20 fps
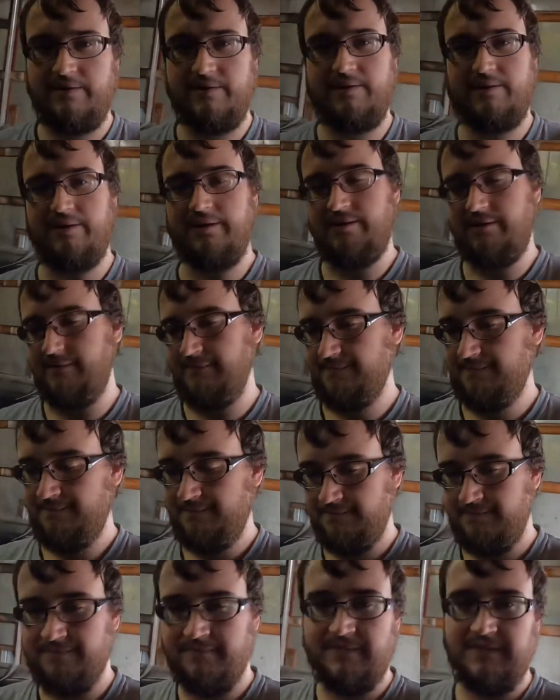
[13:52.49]

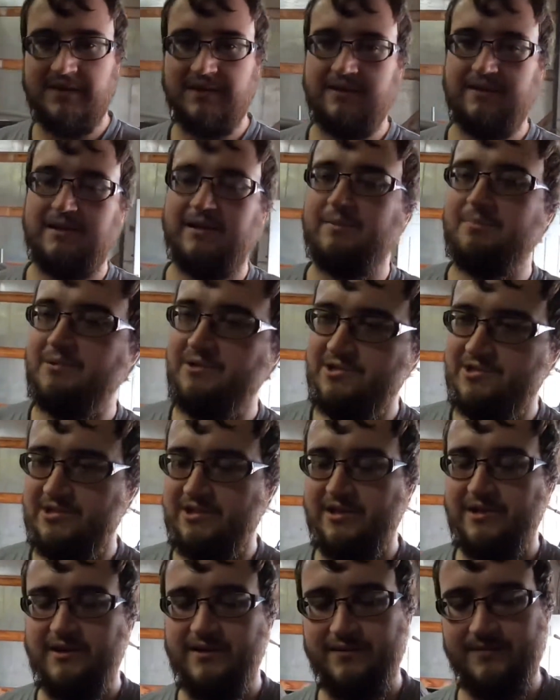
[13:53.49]
I
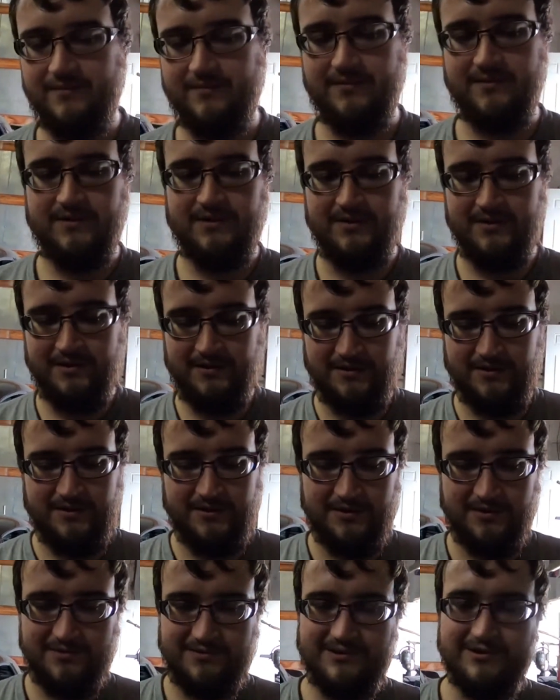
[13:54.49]
appreciate it.
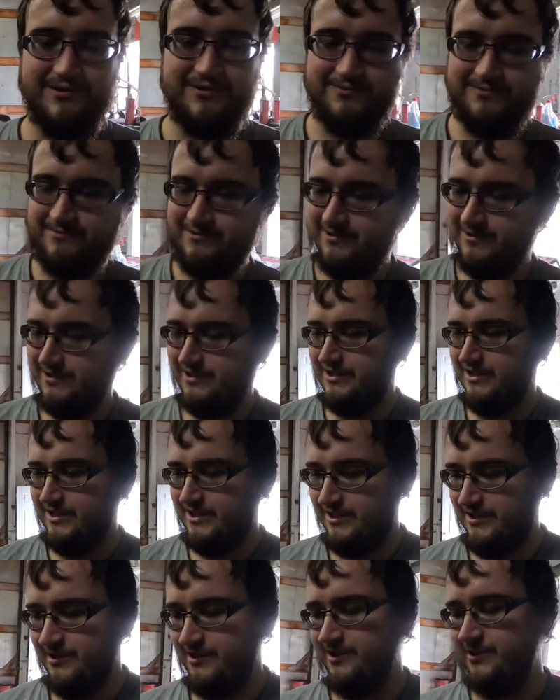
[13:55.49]
So
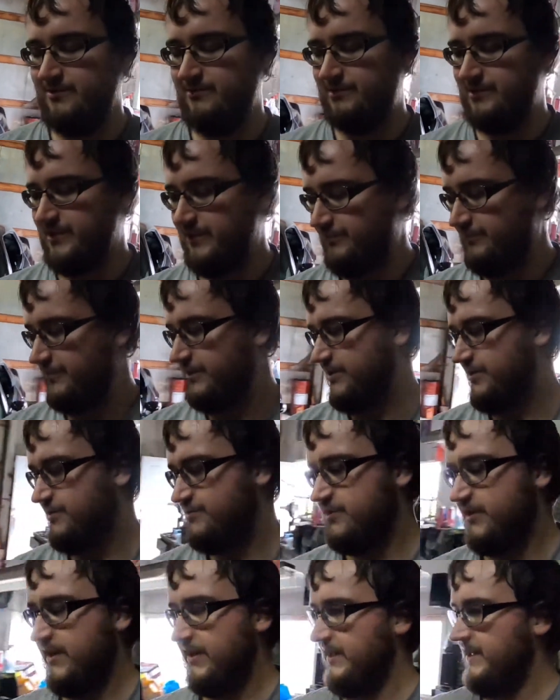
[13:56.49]
we're definitely gonna
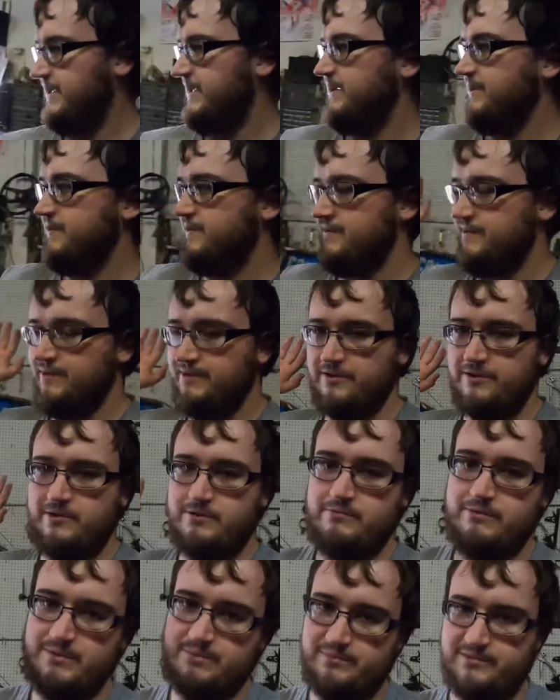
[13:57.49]
try to go
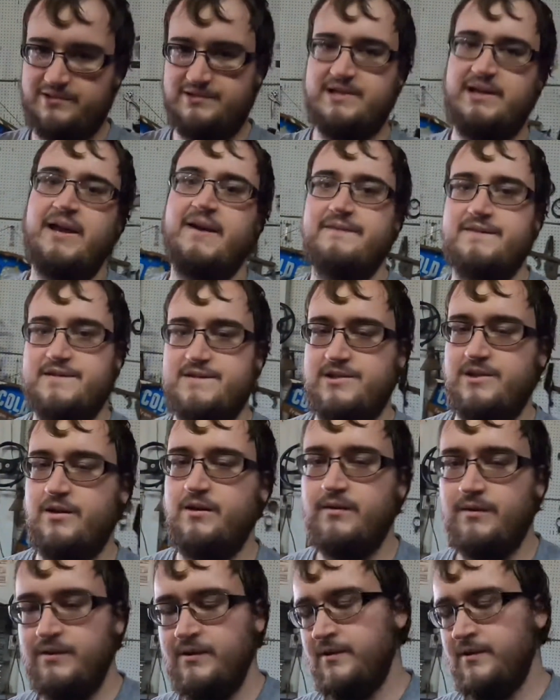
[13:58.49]
one more time this year.